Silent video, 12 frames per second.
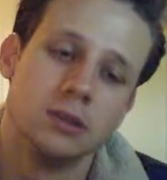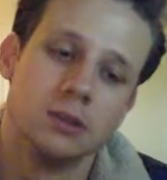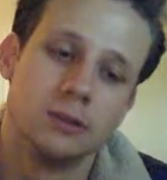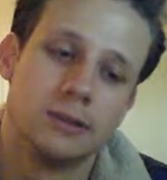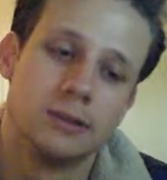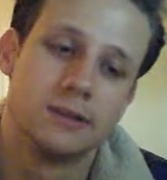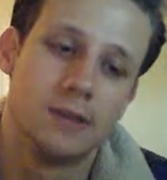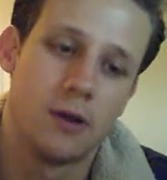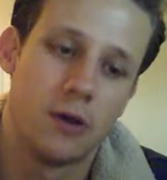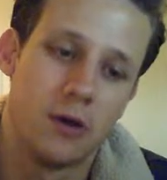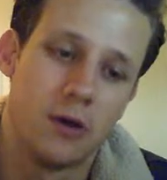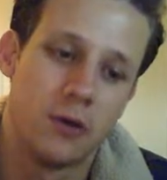
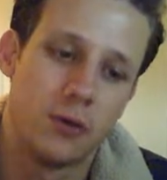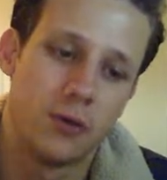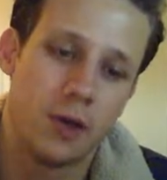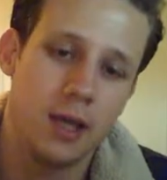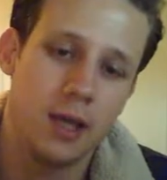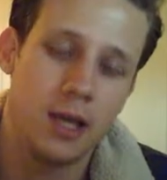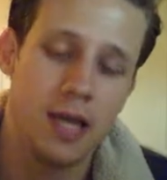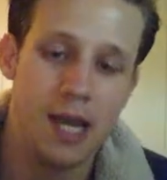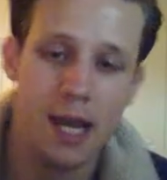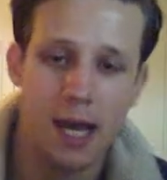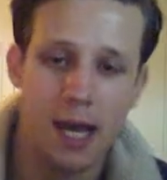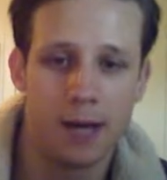So
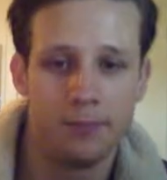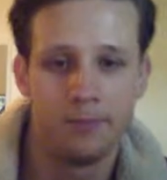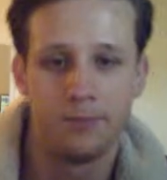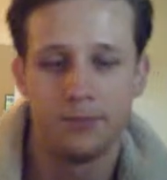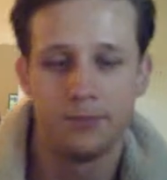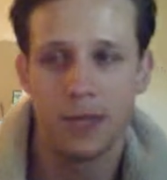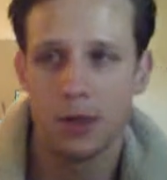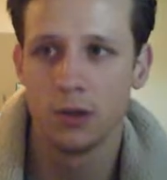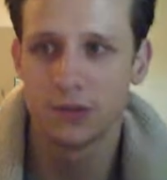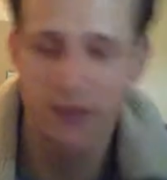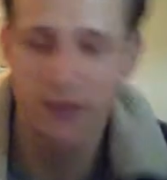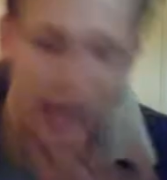yeah, and
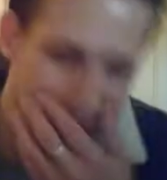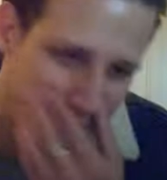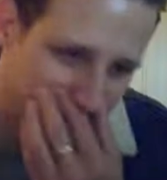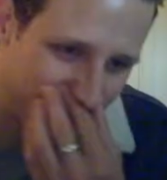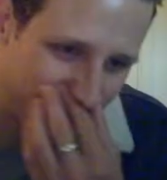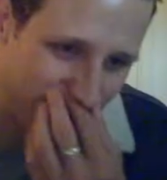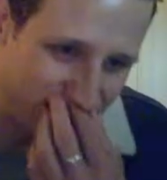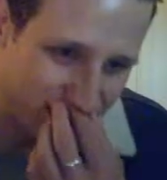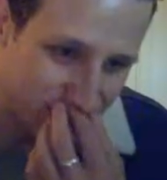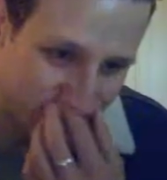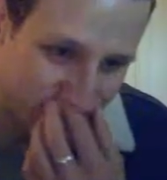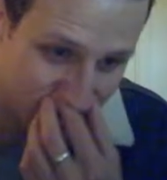also I have been fixing
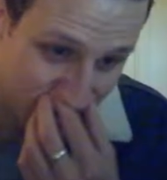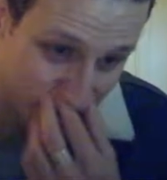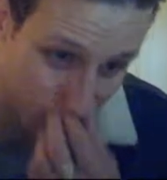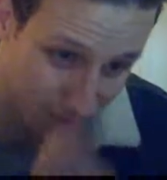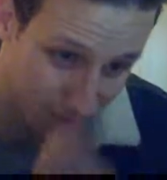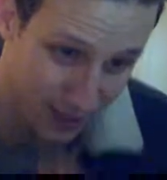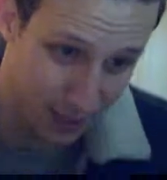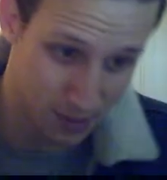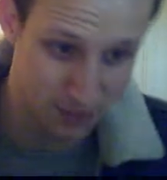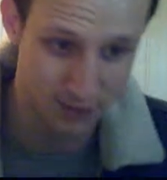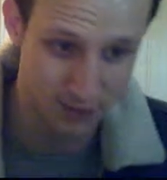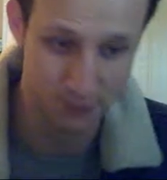some stuff with the game
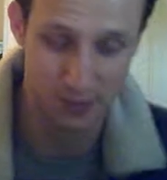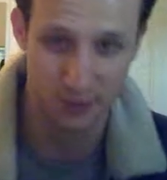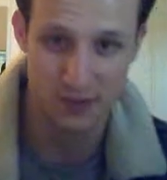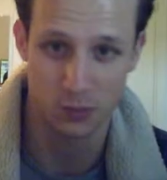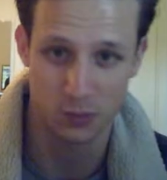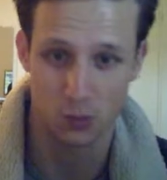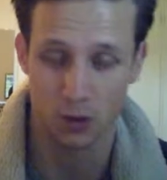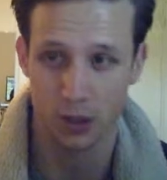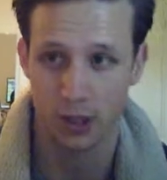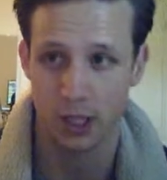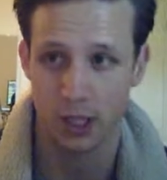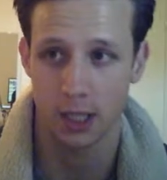engine to make this
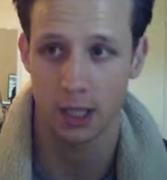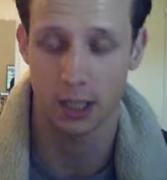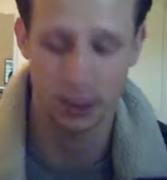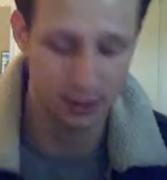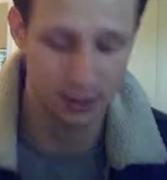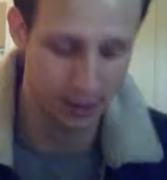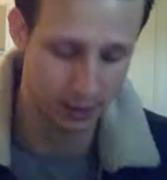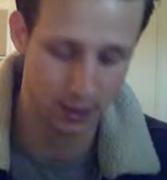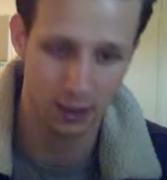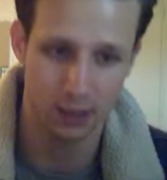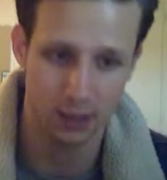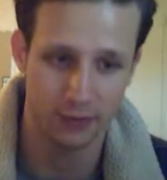work. Like
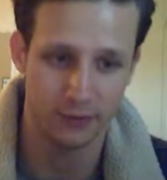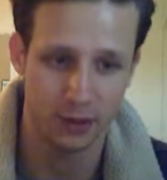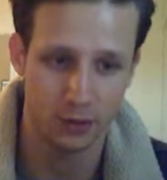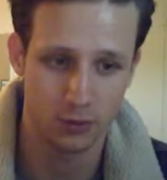if I go